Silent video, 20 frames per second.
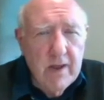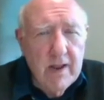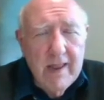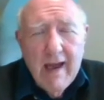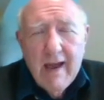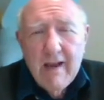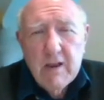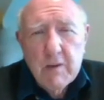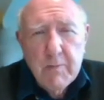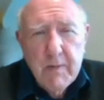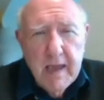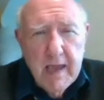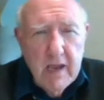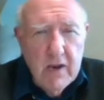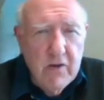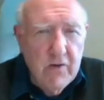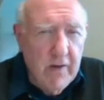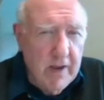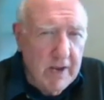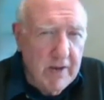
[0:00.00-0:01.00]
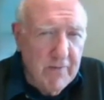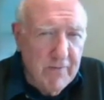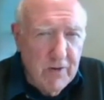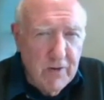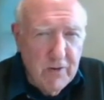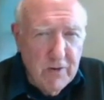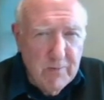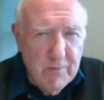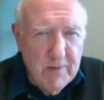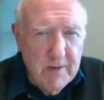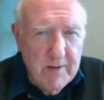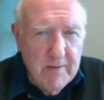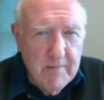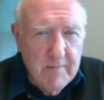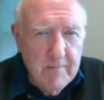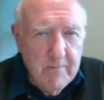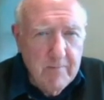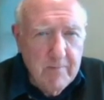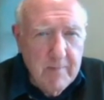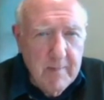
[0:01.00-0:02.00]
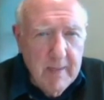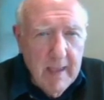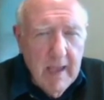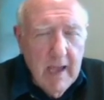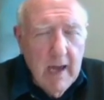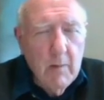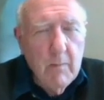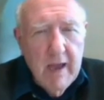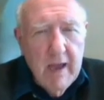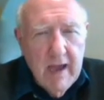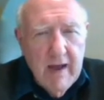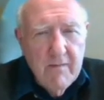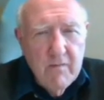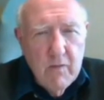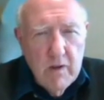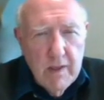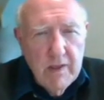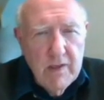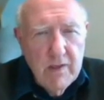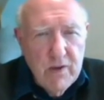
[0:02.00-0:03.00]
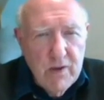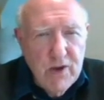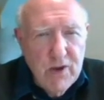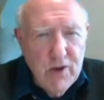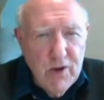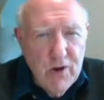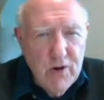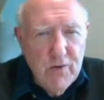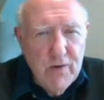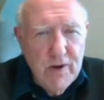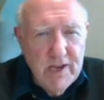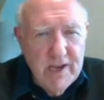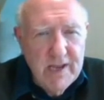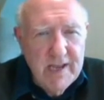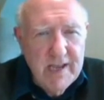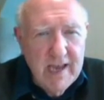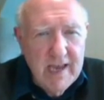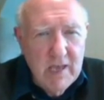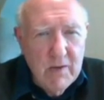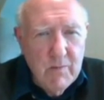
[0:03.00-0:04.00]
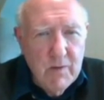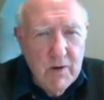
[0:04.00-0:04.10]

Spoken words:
Why not join us every Monday night at 8 p.m. UK time